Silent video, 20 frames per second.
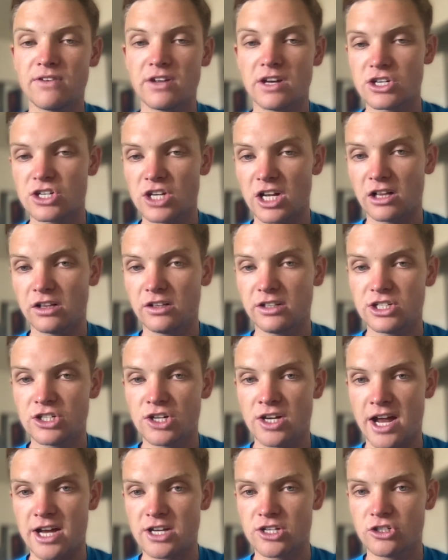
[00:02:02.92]
finish at
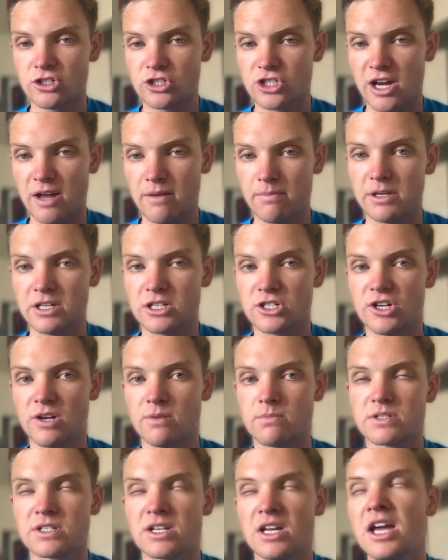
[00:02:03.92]
Collegiate National
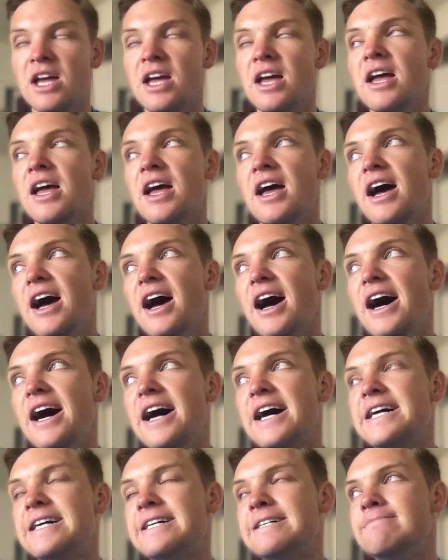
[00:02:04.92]
Championships.
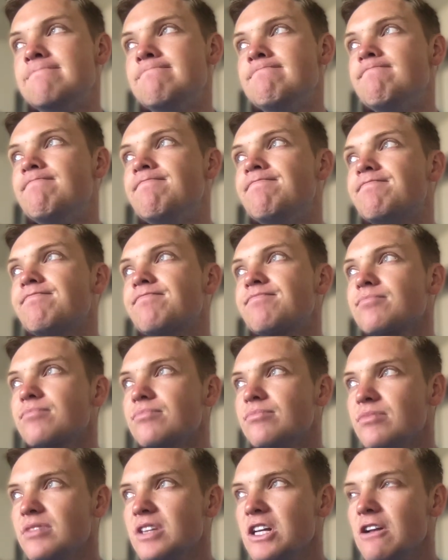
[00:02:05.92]
Versus
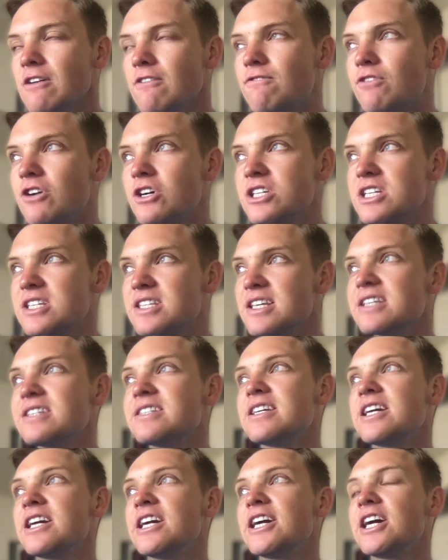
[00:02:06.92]

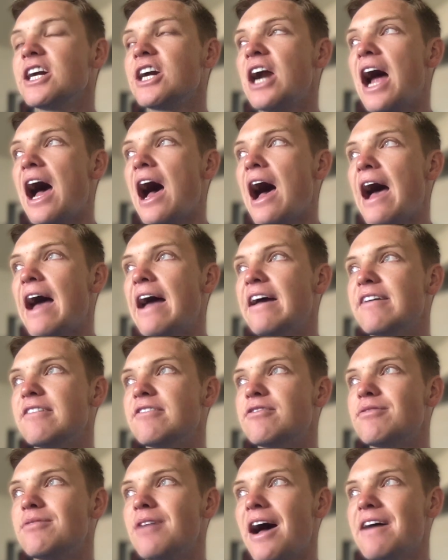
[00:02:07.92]
this year,
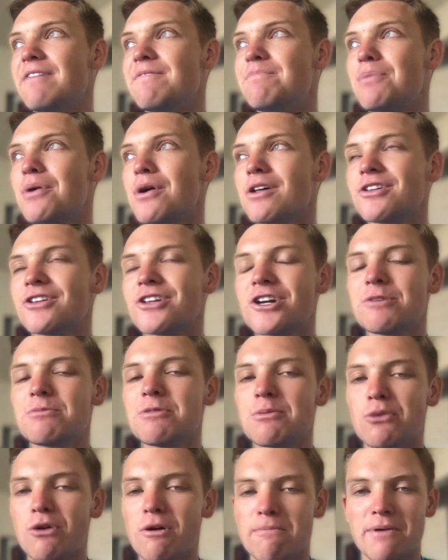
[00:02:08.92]
I've put a little
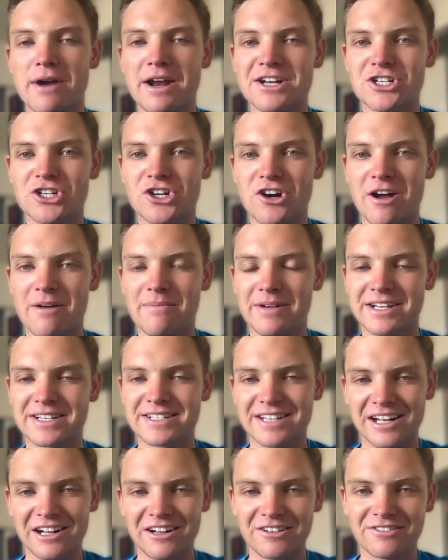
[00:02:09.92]
bit more pressure on
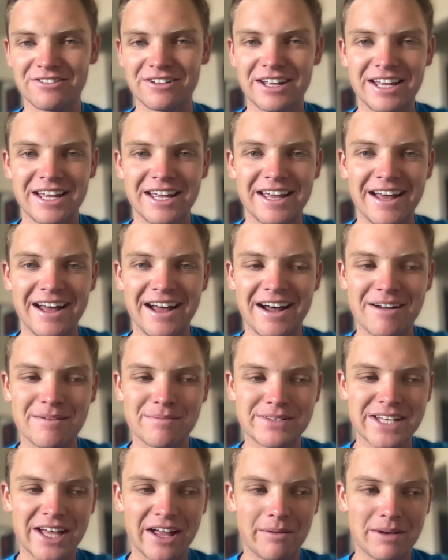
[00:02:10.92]
myself,
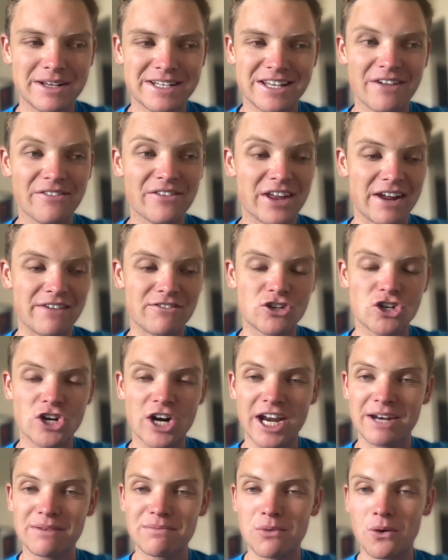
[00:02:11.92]
telling myself that I've
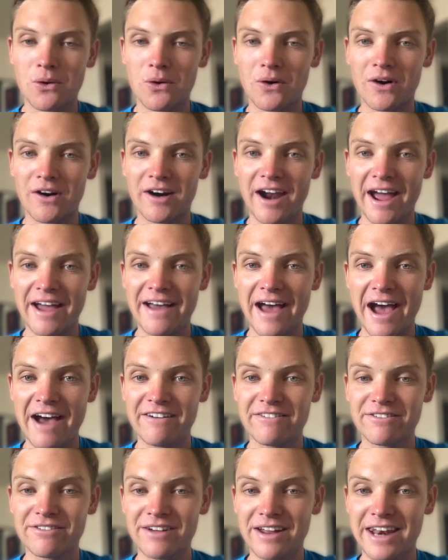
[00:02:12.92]
trained more.
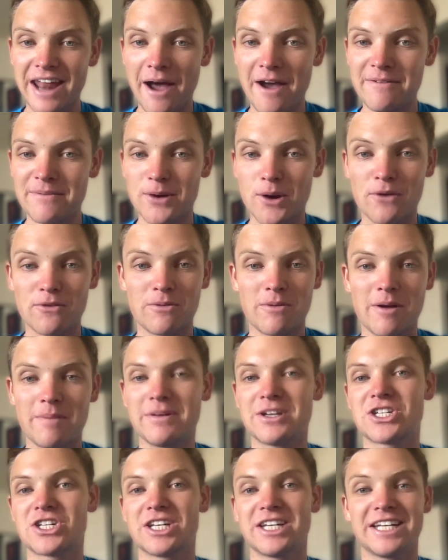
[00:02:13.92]
I've been home from my
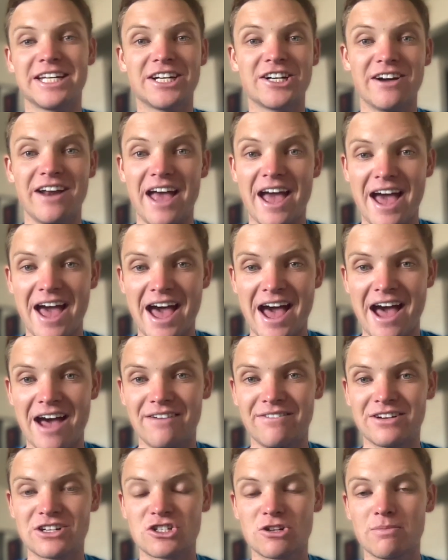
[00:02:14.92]
mission a year and a
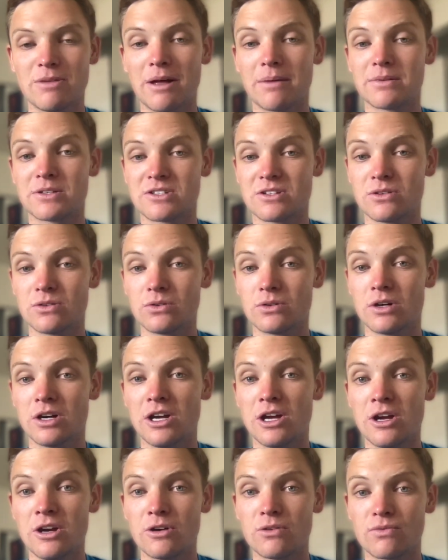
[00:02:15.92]
half. I should be able to
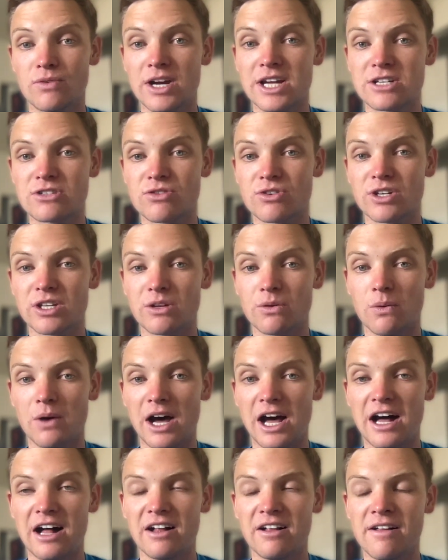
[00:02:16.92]
race really
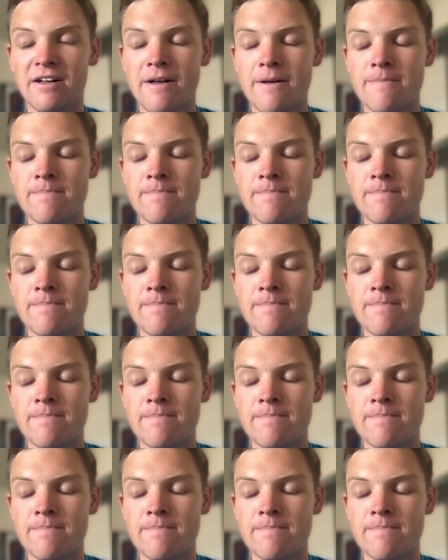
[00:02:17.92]
well.